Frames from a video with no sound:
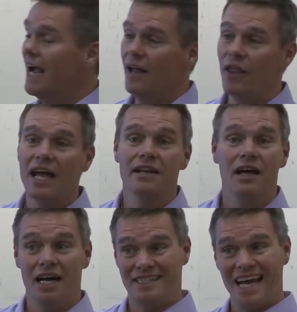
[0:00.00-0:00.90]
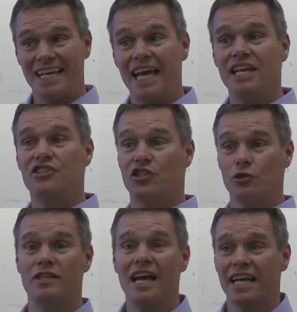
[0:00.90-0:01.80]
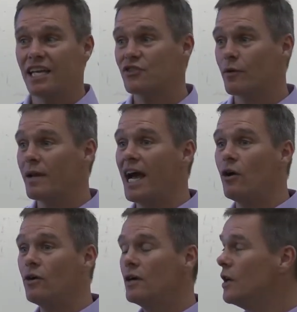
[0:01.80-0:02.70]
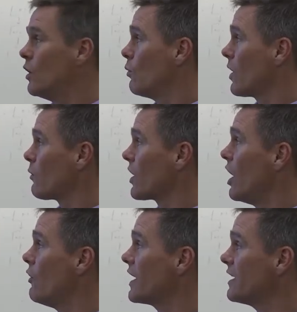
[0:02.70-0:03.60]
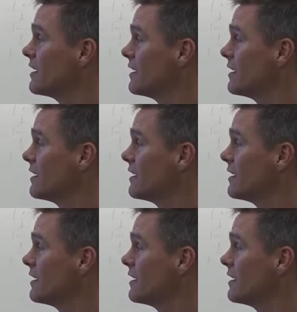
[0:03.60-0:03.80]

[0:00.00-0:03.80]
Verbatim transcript: And then a decade, two decades from now, where we're going?